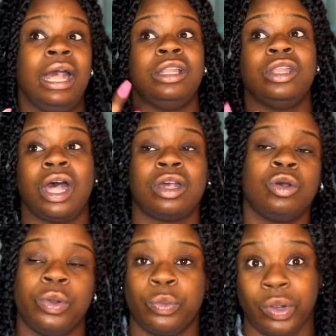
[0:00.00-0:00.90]
and like
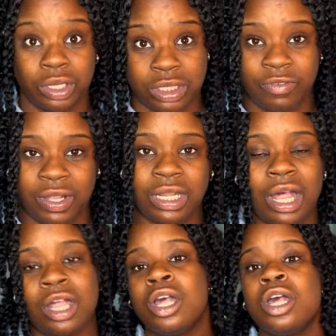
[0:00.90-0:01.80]
going to work and stuff like
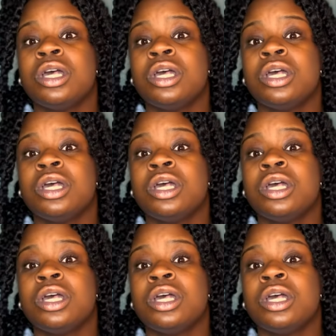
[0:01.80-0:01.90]
that.